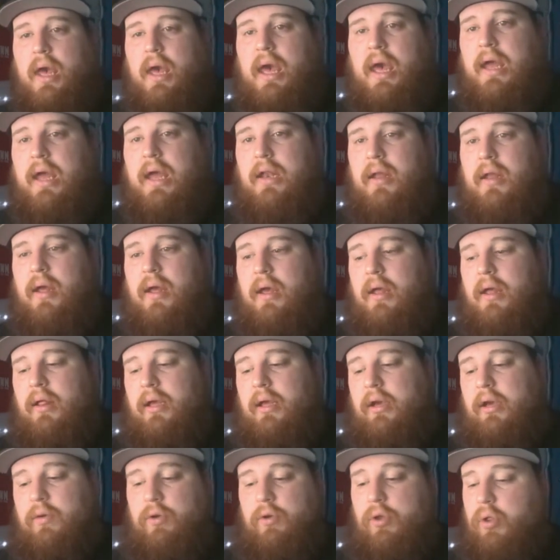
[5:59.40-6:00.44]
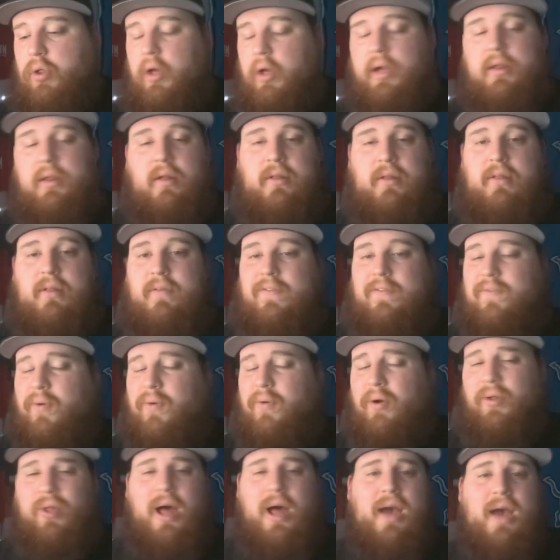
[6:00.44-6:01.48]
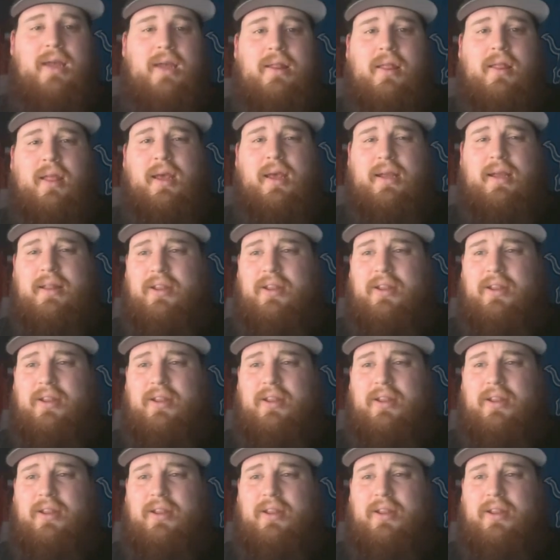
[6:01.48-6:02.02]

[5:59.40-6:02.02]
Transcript: And like, if you look at the four lines, like